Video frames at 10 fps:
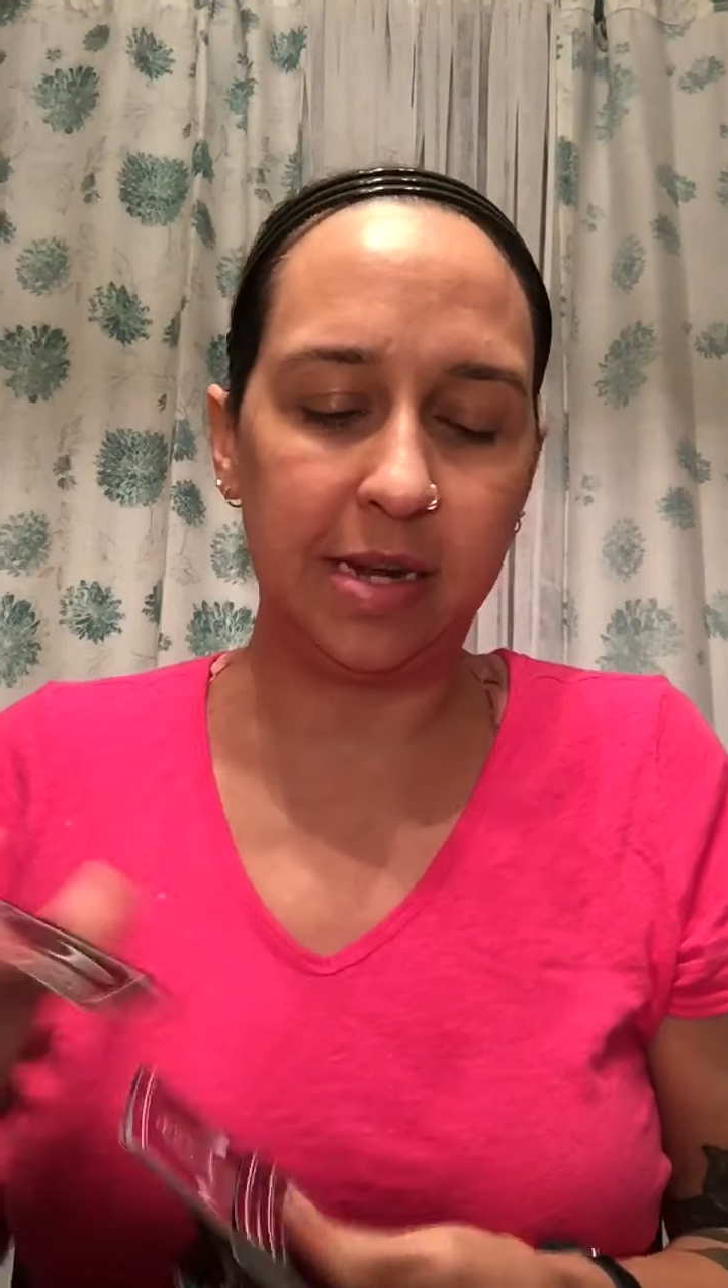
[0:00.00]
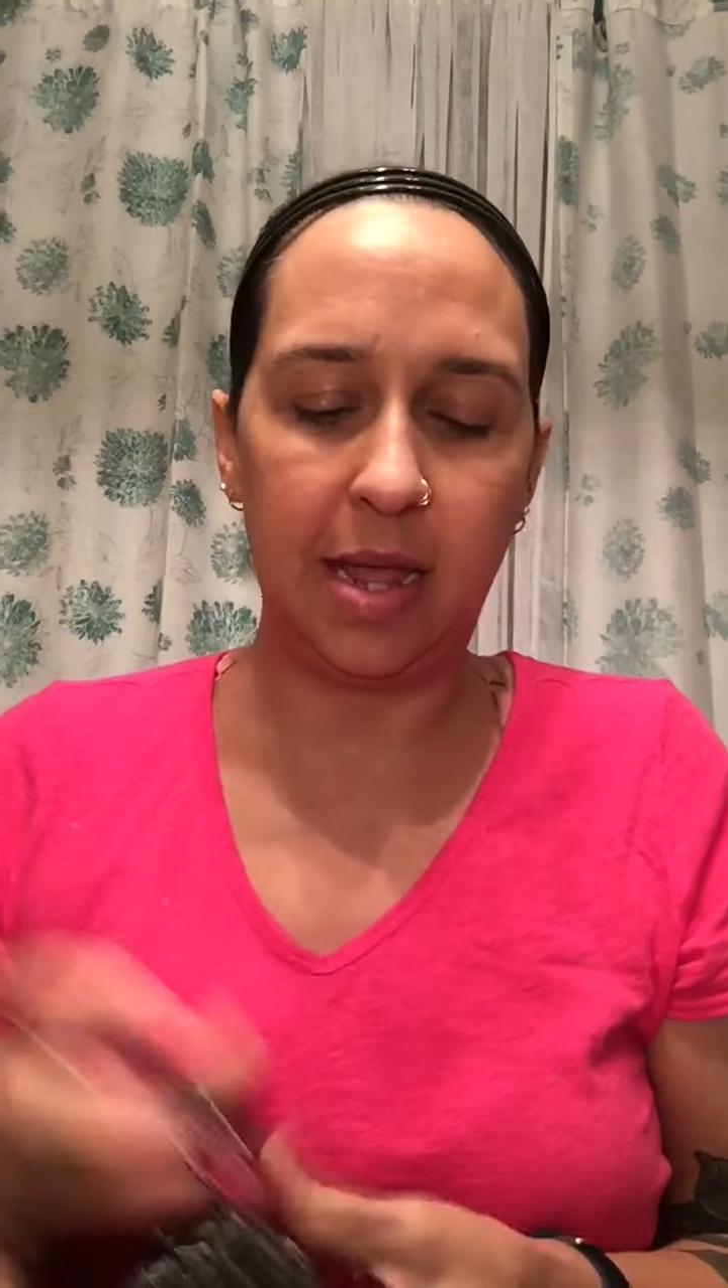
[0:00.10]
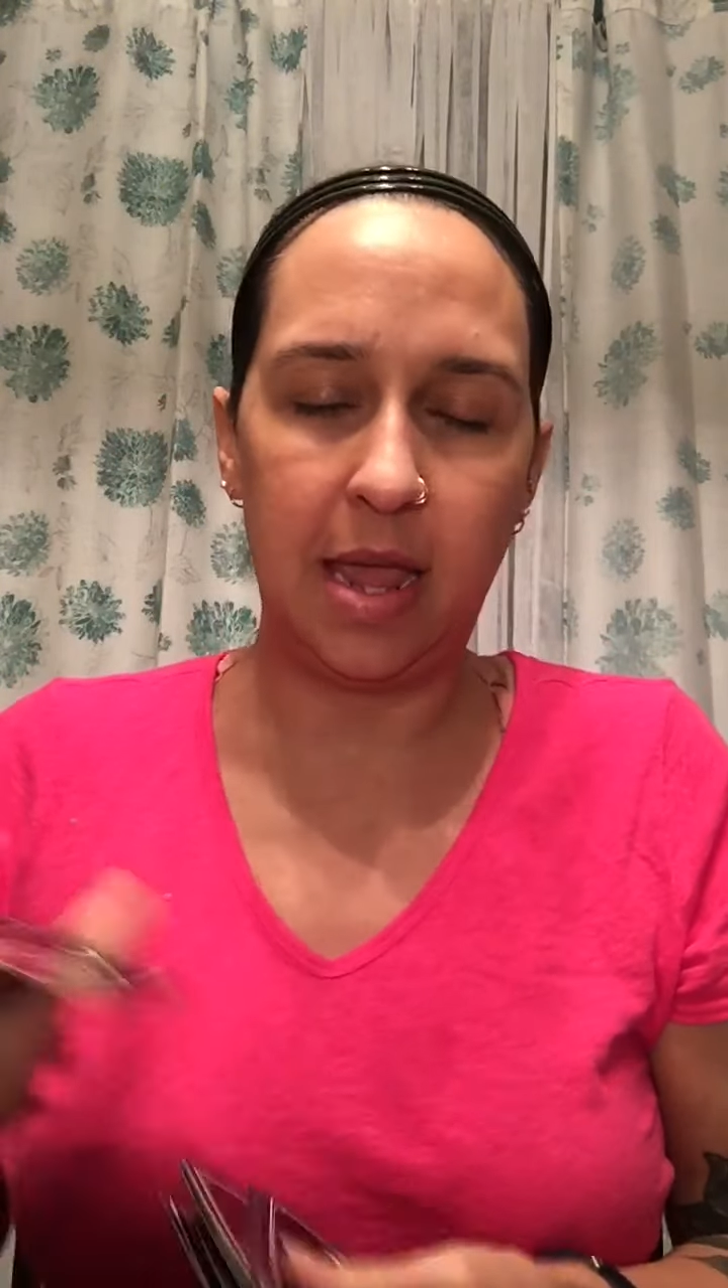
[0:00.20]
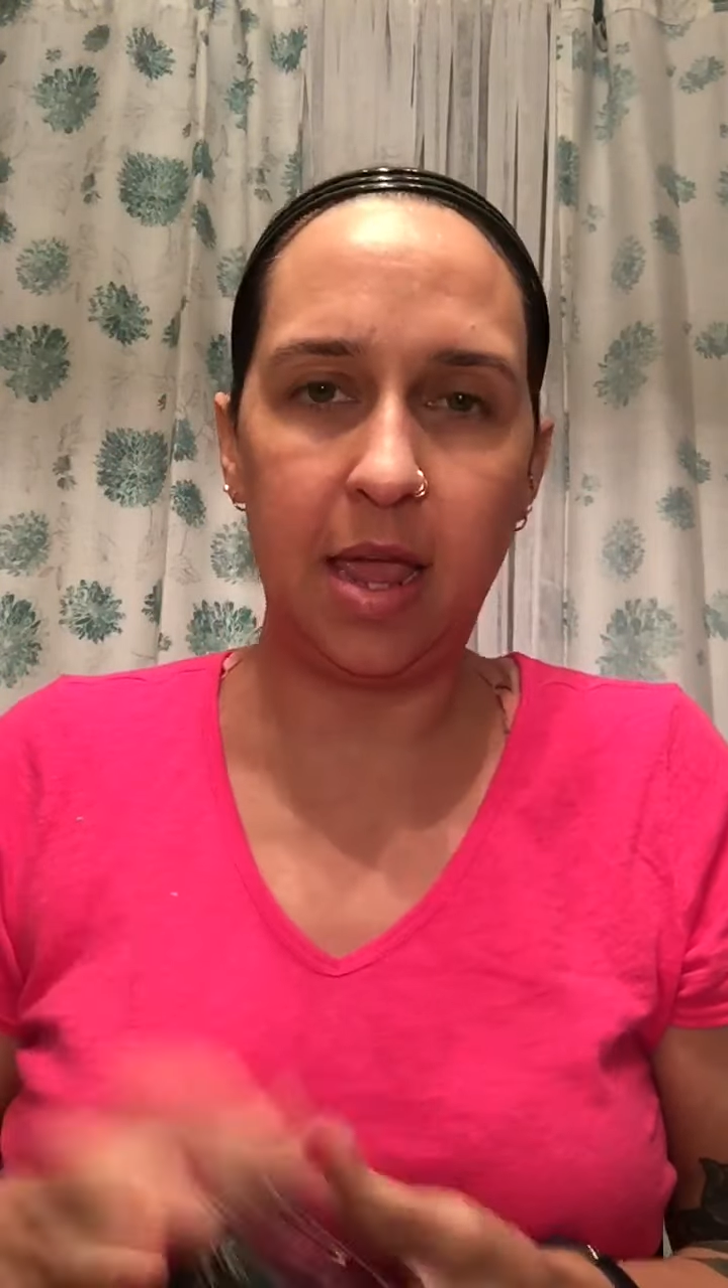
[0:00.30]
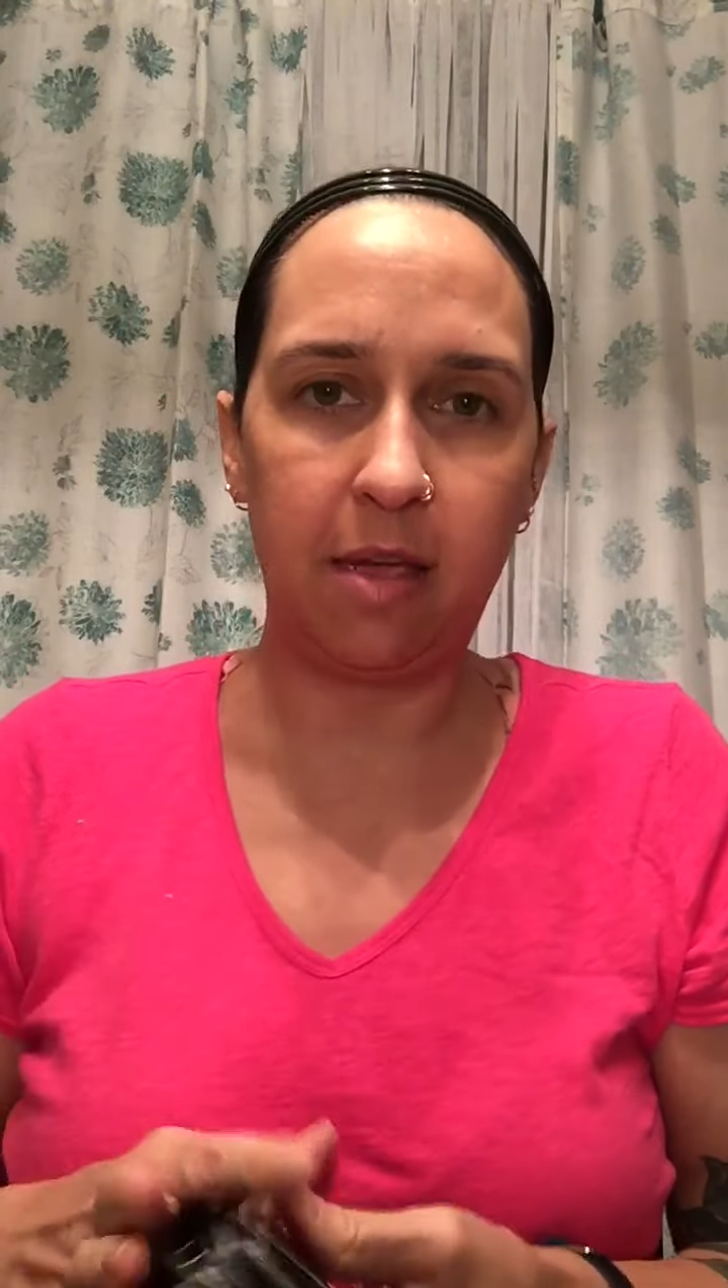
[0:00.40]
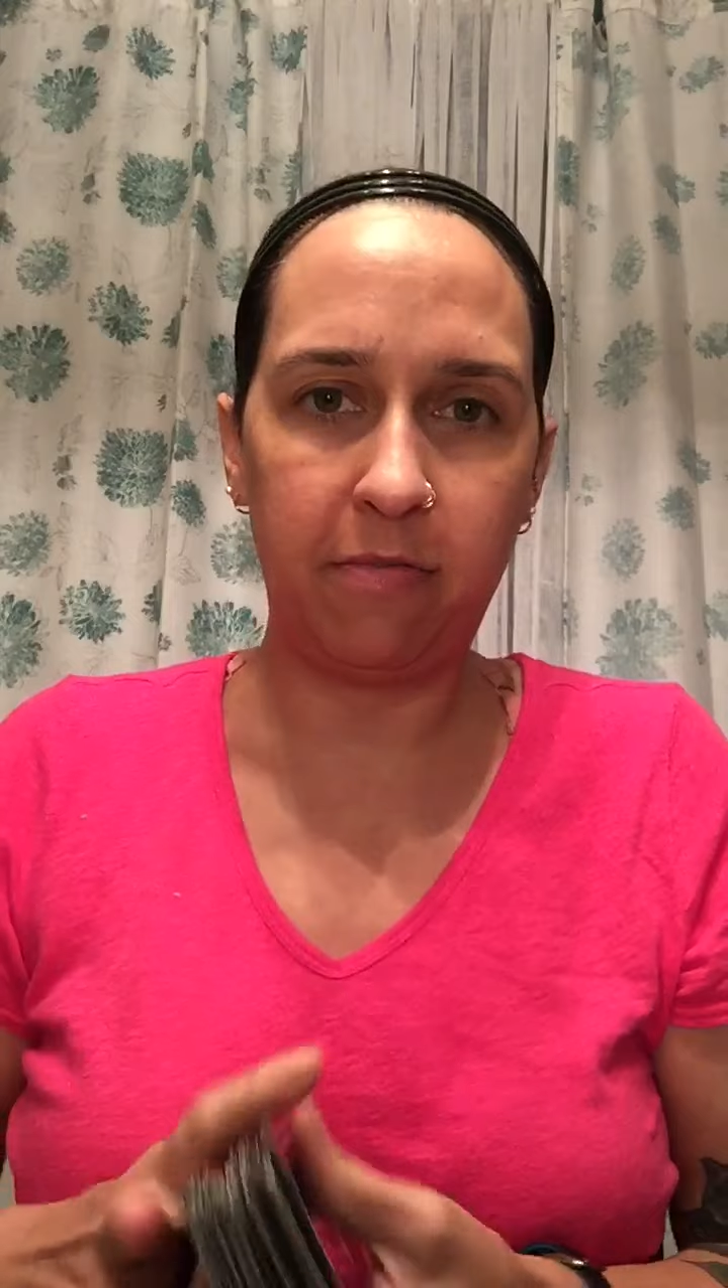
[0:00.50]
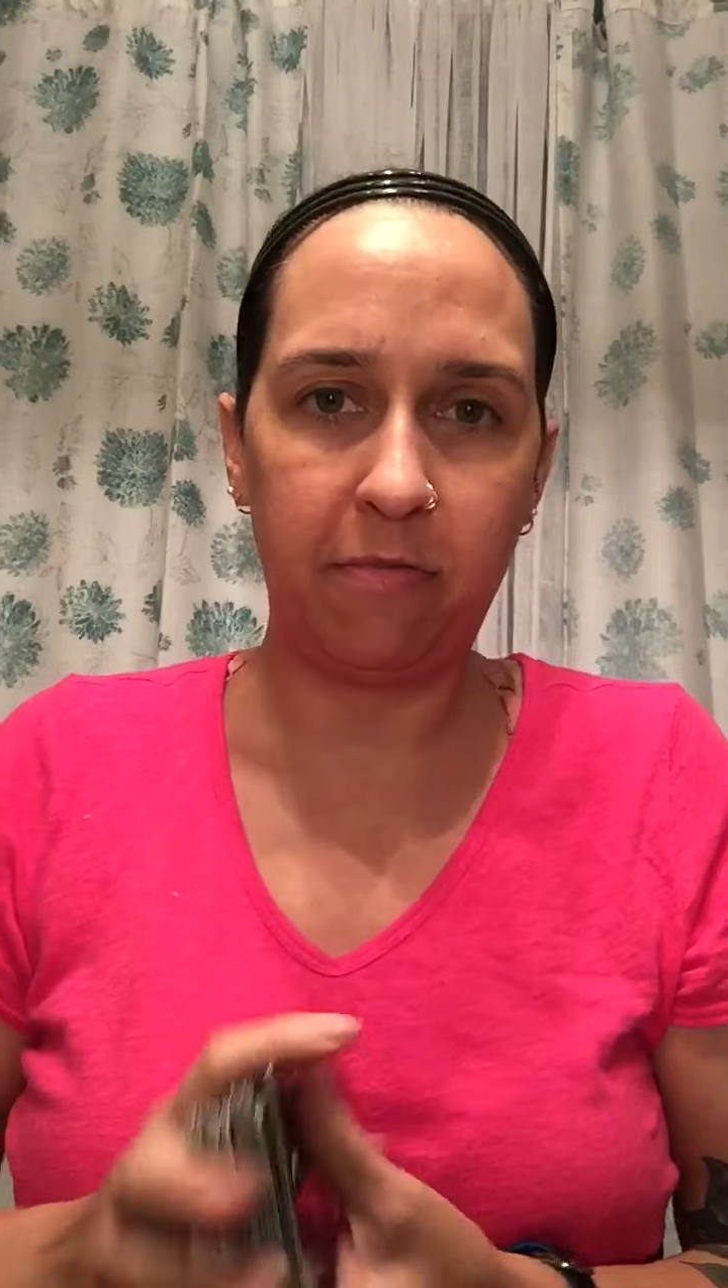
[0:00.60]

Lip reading: take